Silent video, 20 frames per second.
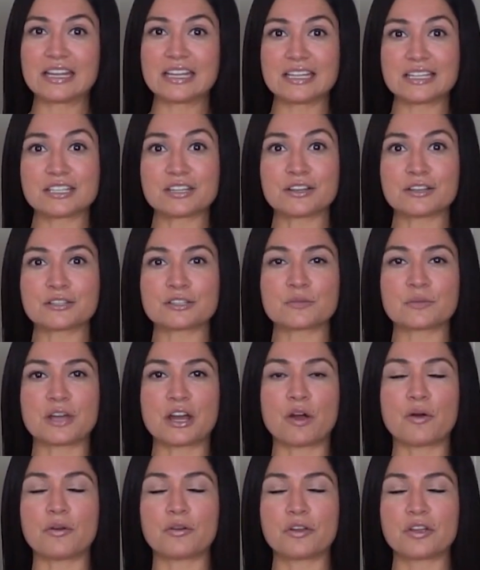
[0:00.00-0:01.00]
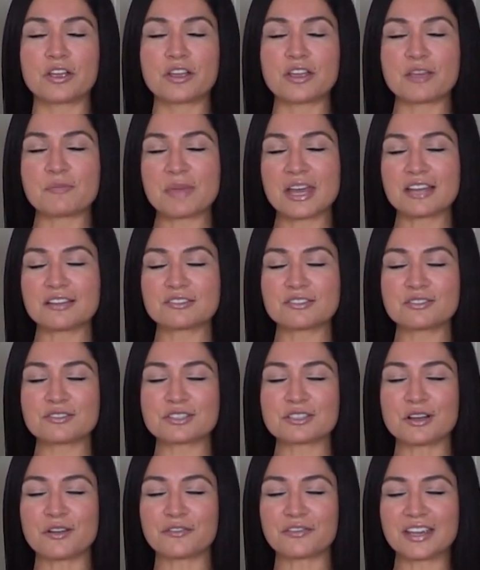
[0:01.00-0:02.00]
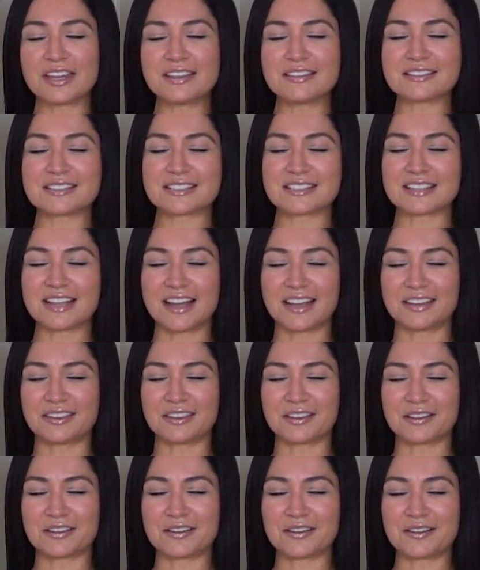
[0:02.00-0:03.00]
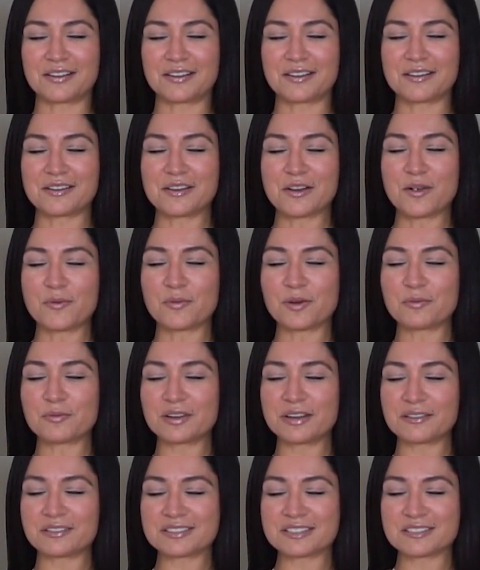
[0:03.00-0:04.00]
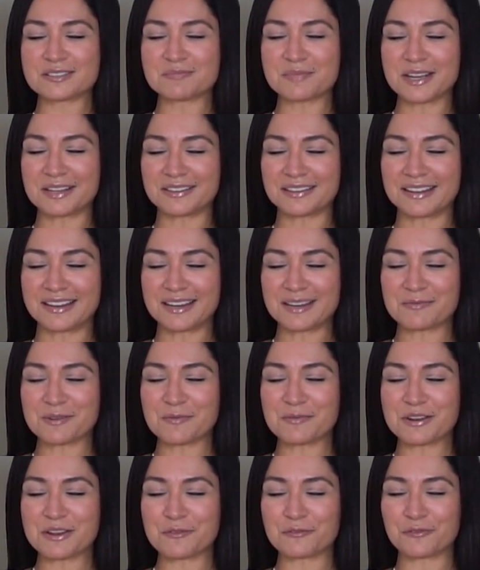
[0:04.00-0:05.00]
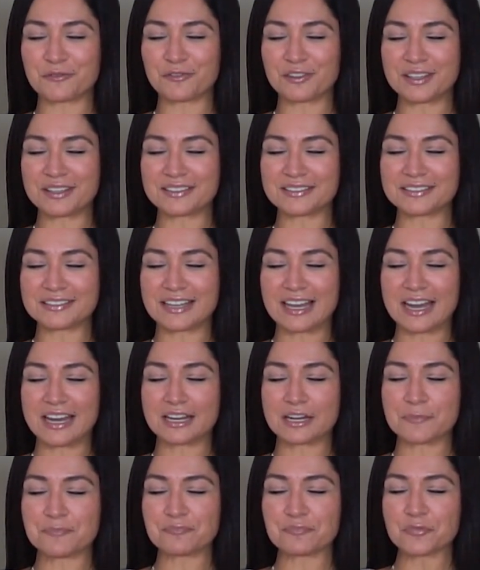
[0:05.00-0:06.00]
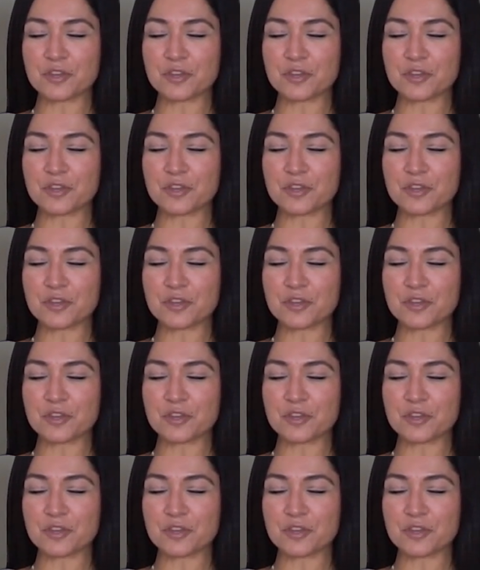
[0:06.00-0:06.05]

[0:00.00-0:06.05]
He talks about imagine yourself inside the car. What would it smell like? What would it feel like?